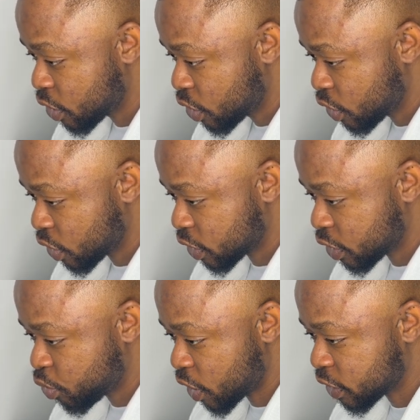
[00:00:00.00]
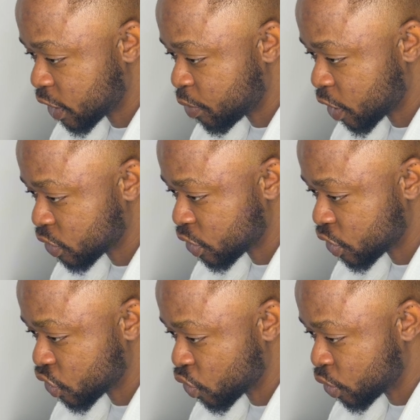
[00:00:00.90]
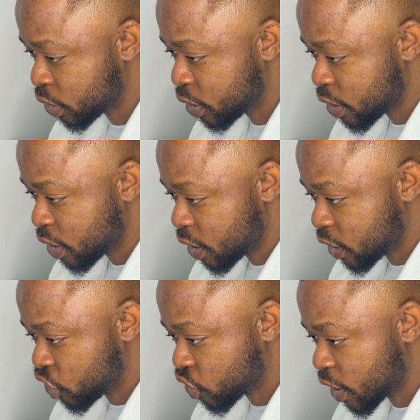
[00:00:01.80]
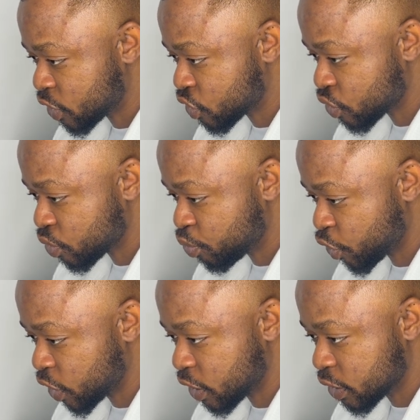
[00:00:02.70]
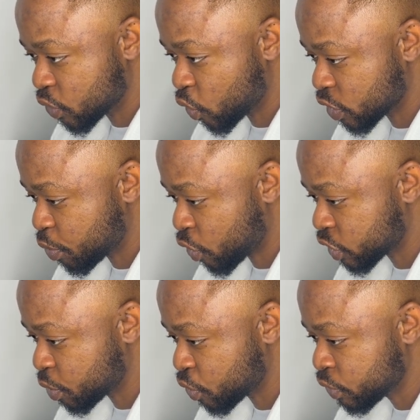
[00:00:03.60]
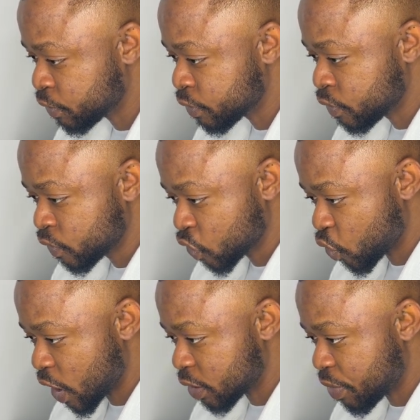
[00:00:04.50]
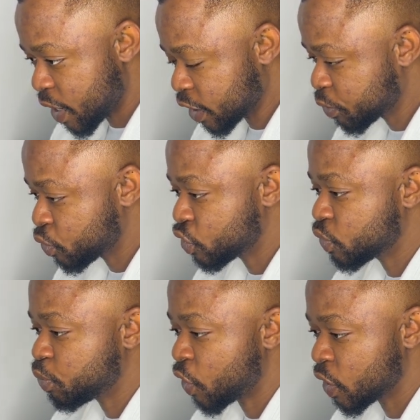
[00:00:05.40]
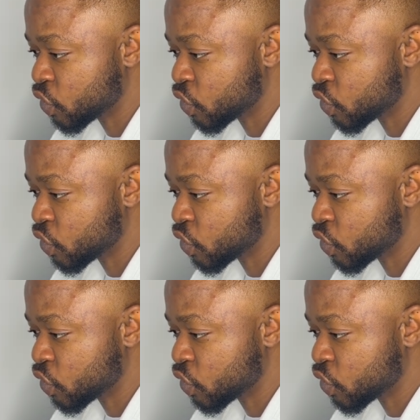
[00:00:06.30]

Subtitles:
You can see price came back to this zone. We tried to break it wasn't possible. We had buyers push price